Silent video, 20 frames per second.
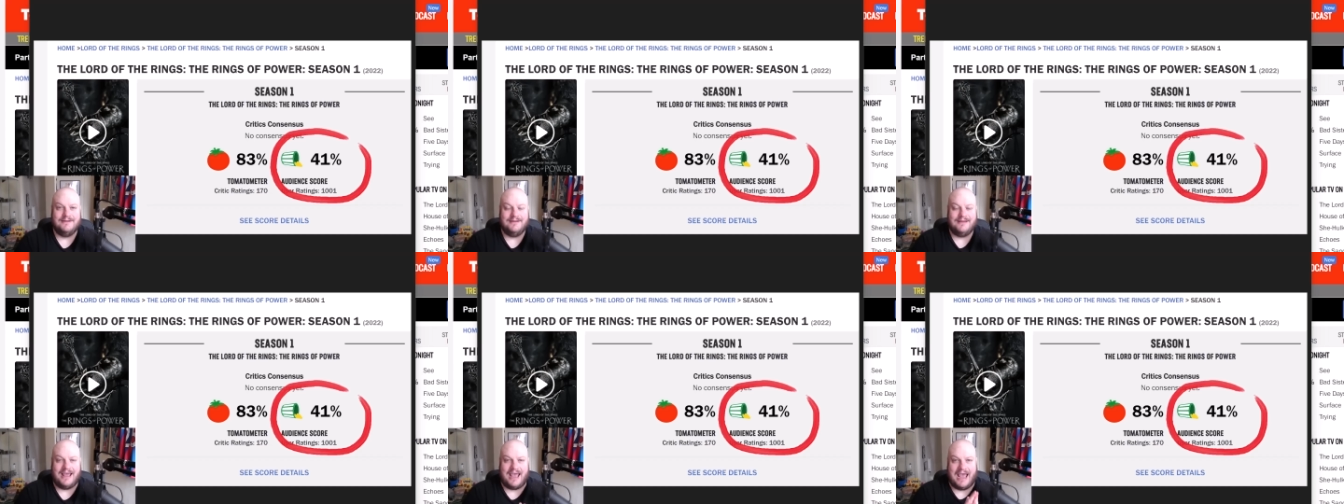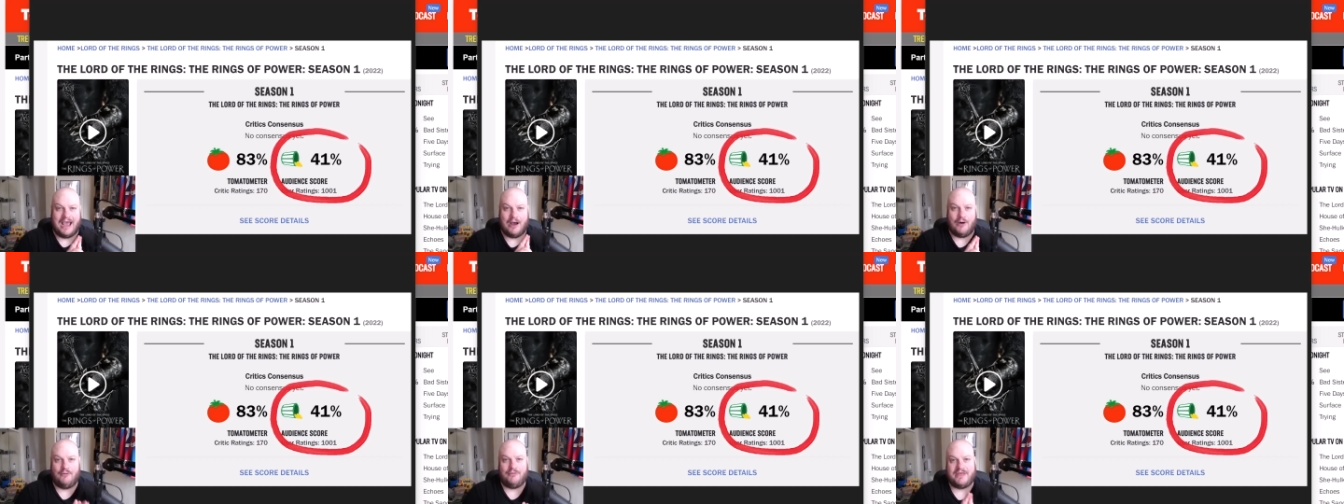
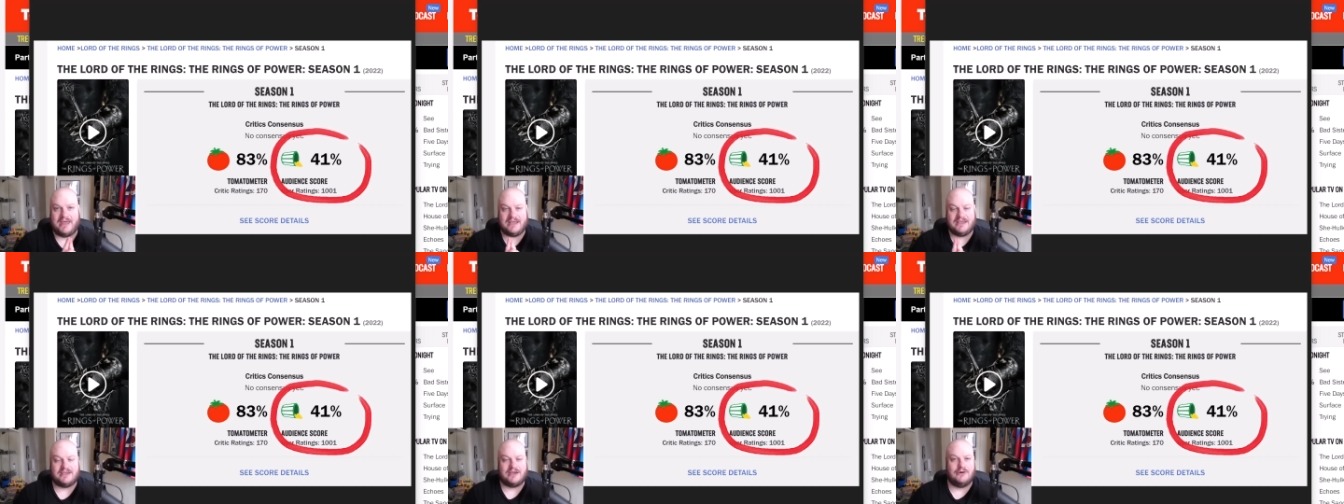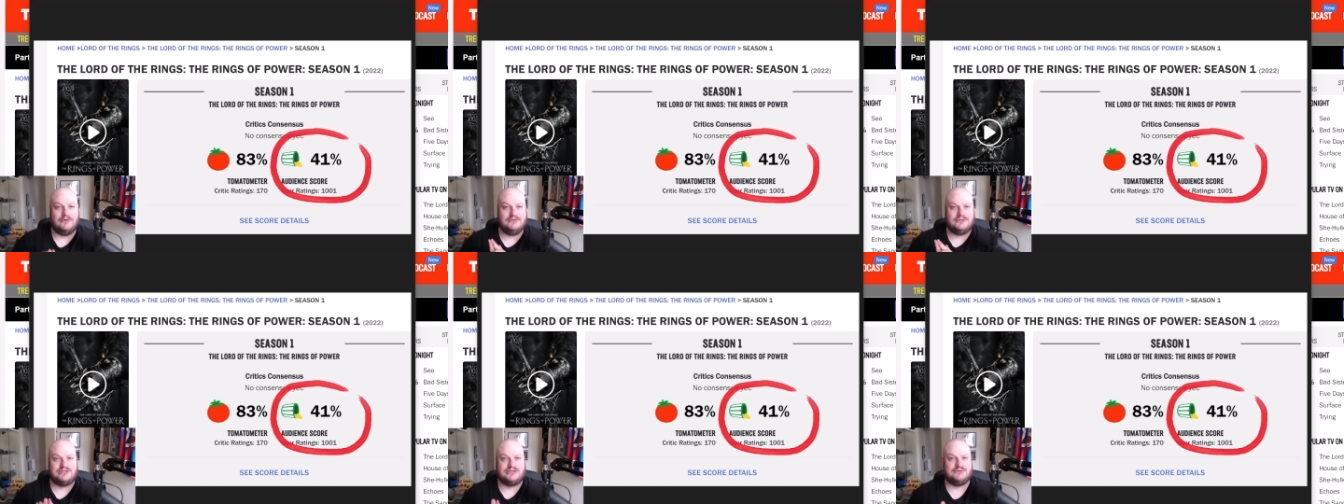how they're
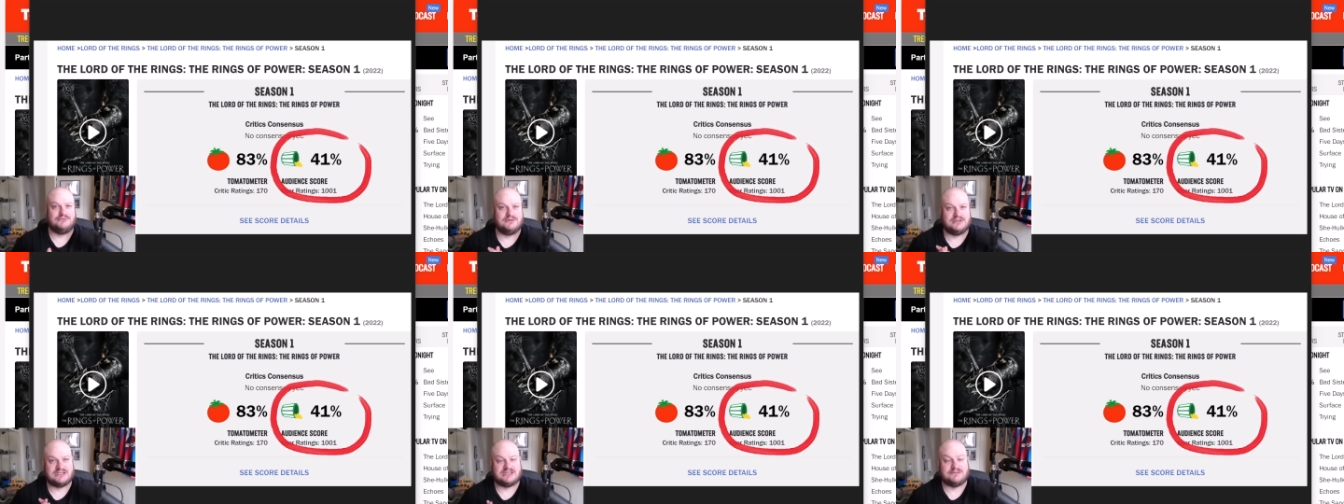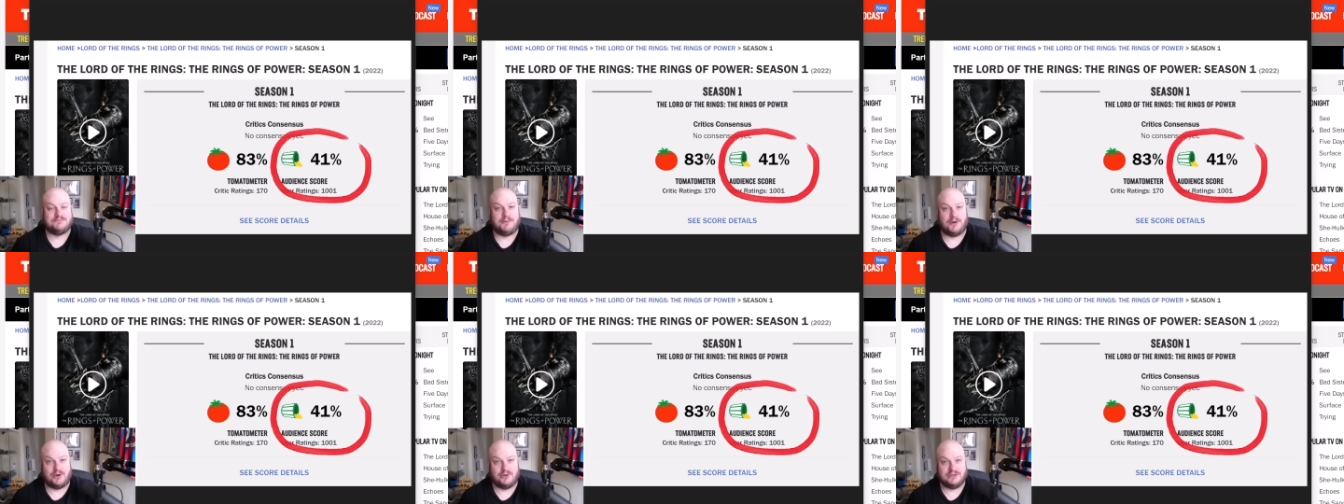going to
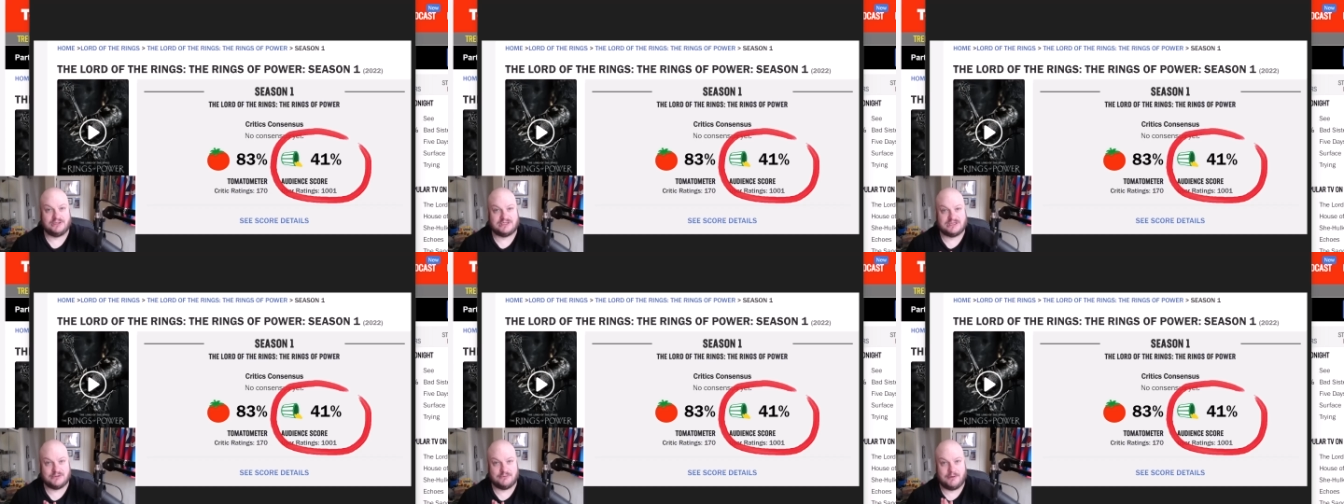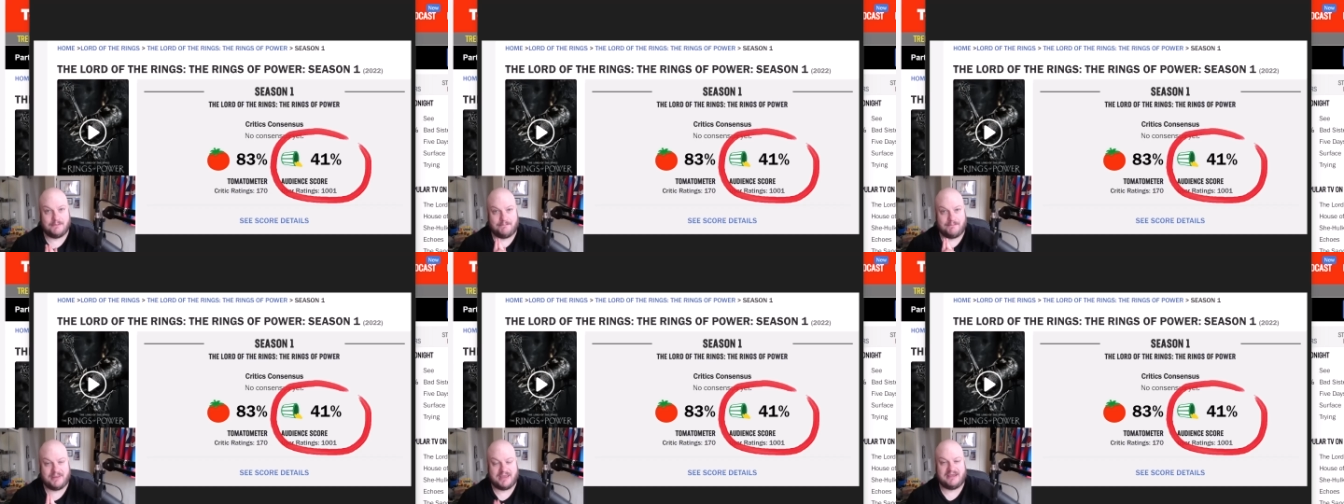respond to
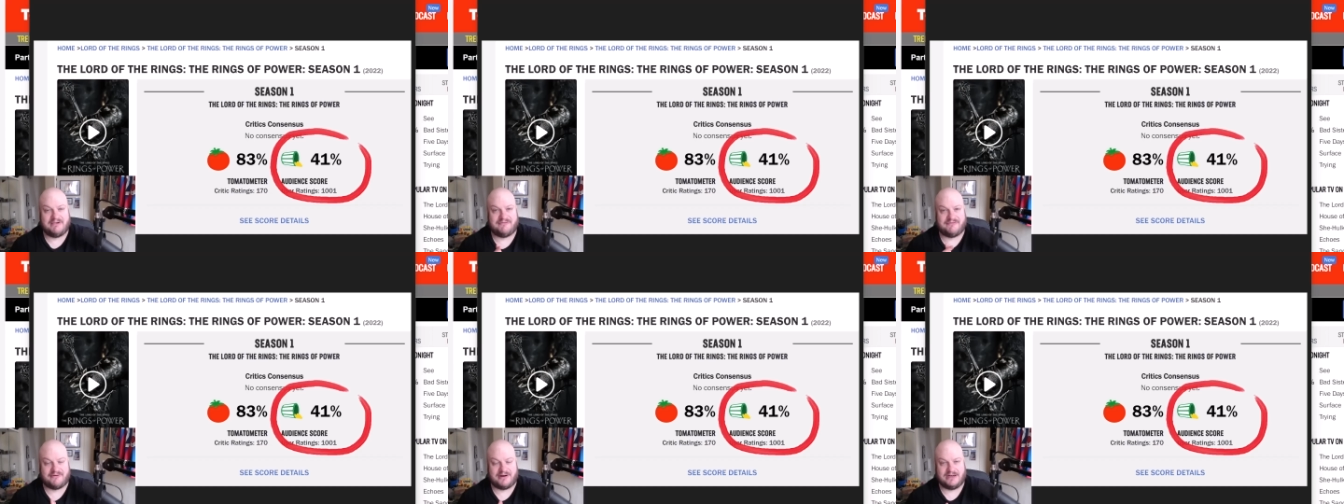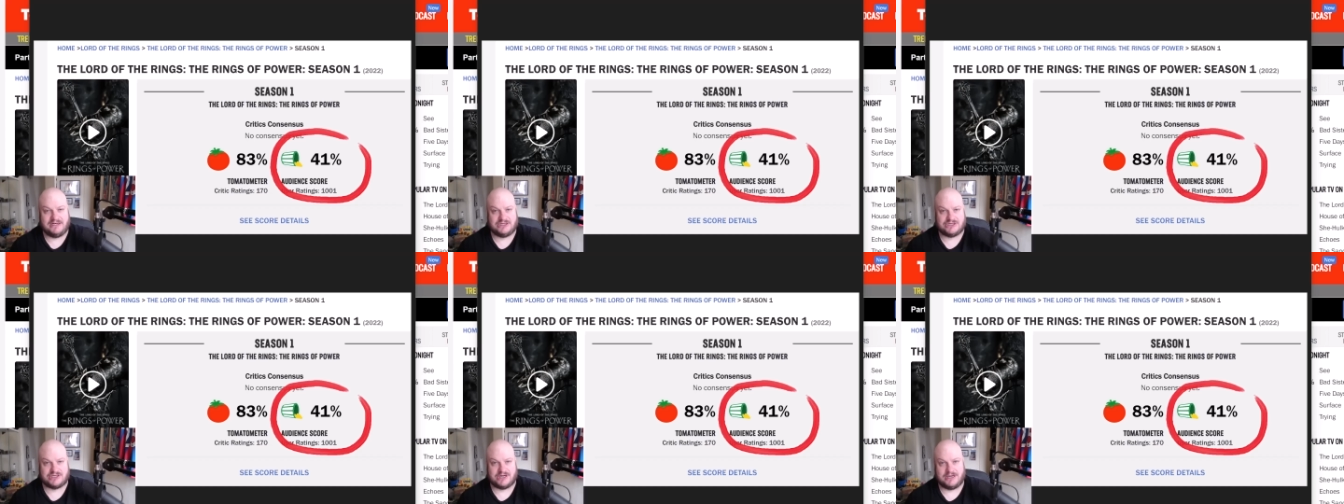a big
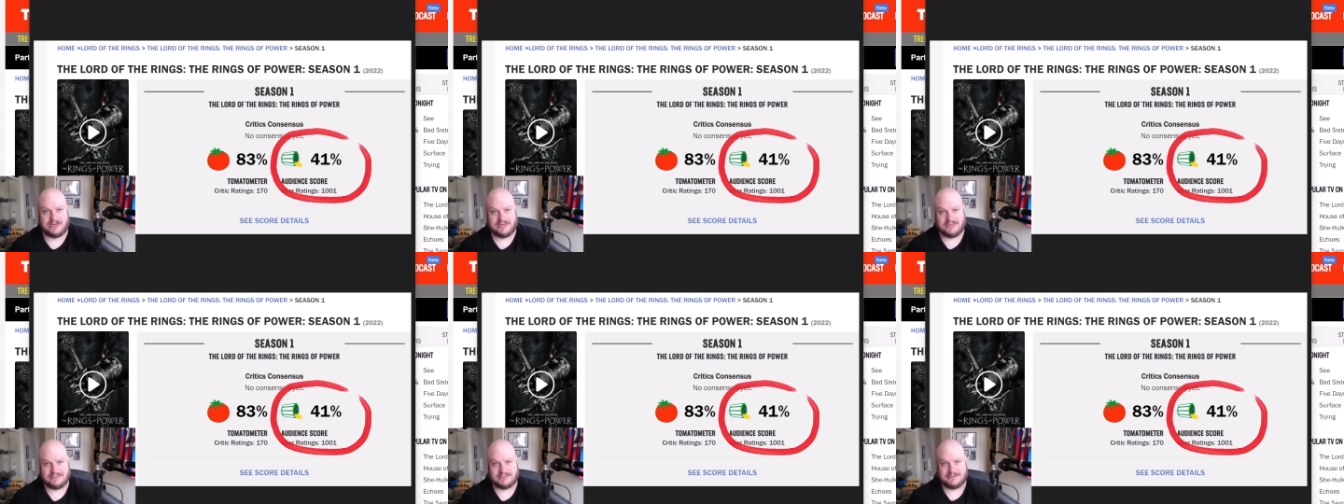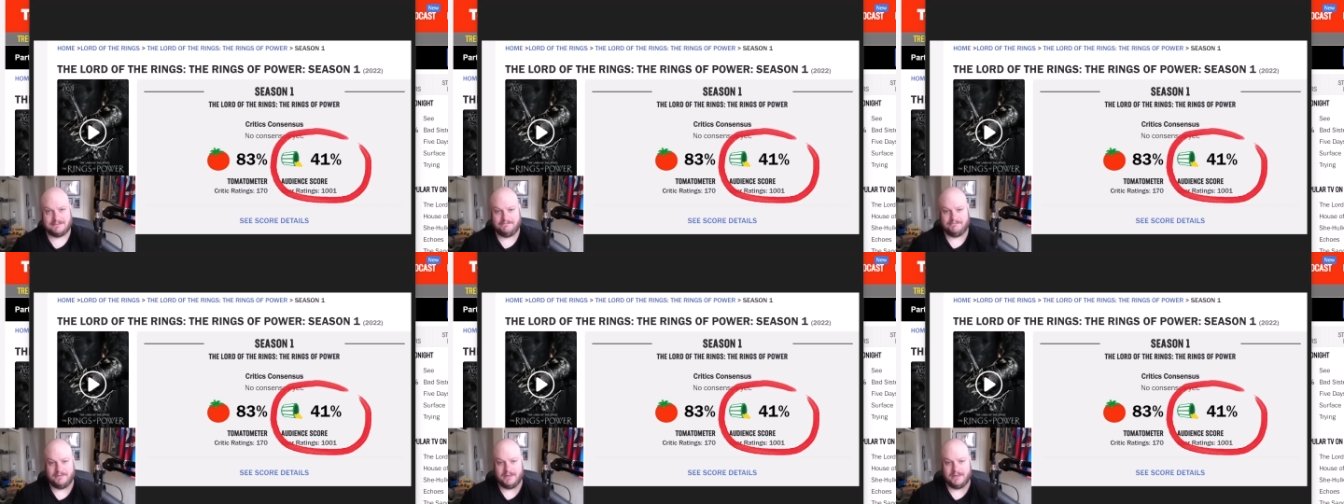franchise.